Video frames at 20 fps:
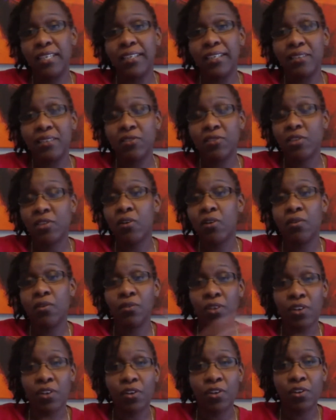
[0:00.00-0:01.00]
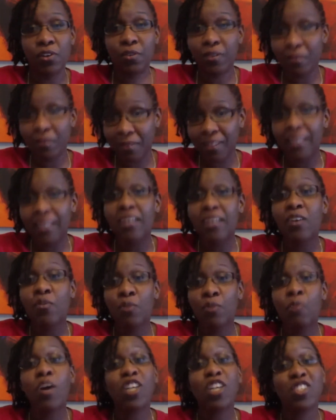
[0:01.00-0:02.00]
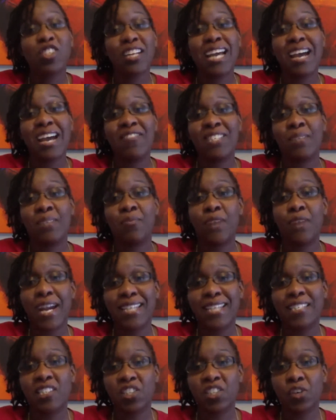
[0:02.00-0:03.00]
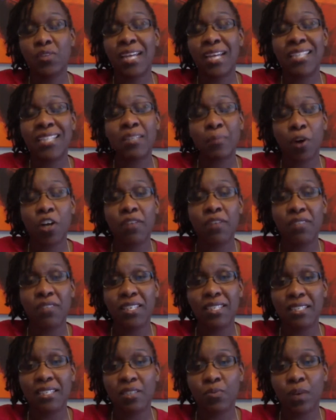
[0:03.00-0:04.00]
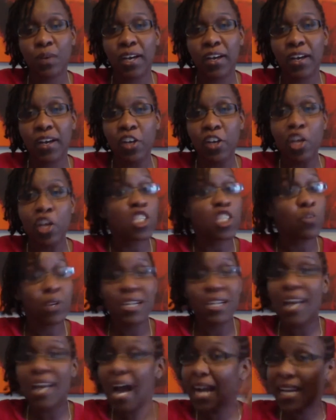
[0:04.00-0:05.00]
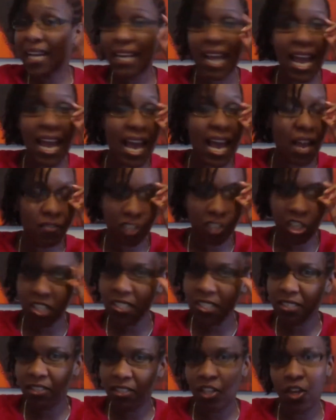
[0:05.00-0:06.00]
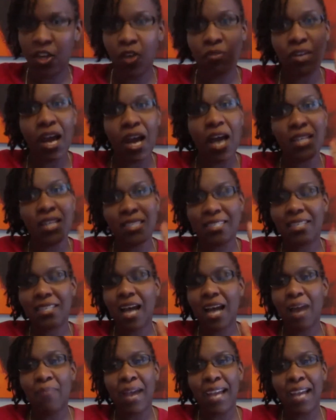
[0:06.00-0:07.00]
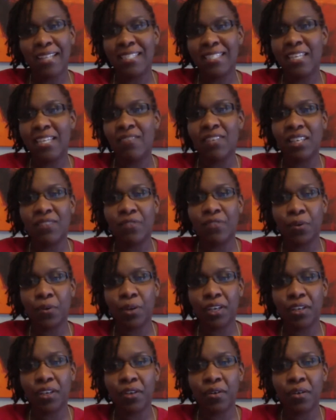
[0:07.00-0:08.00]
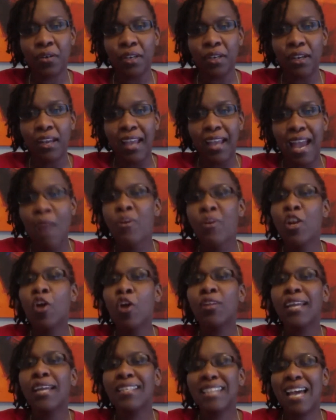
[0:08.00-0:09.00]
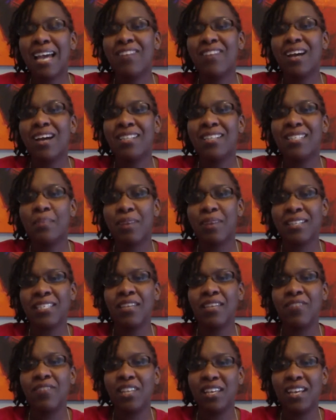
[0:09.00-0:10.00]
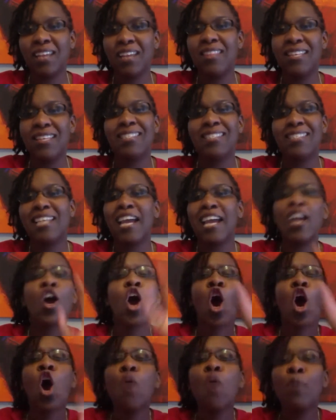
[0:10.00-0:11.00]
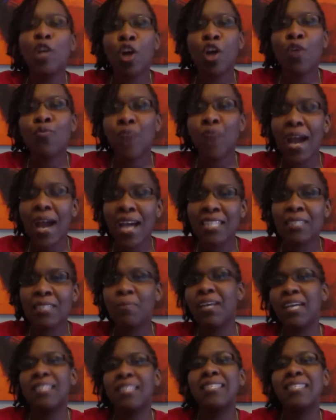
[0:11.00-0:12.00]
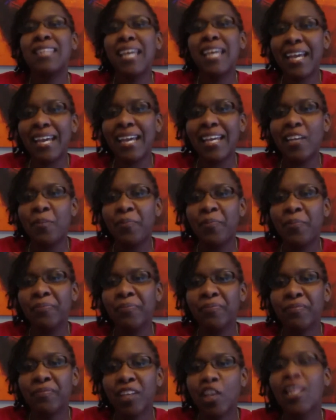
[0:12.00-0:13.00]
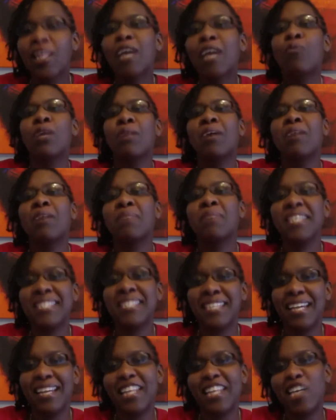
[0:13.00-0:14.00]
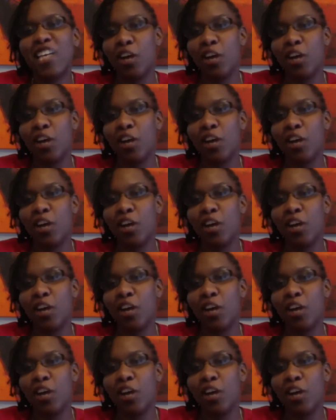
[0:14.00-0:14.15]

So, you know, we want you to have some rest too. That's a part of this as well. So we're not going to have just, you know, nonstop activity for you. And we don't like to have nonstop activity and then say, oh, but go rest, because then you're like, what am I missing? And then you're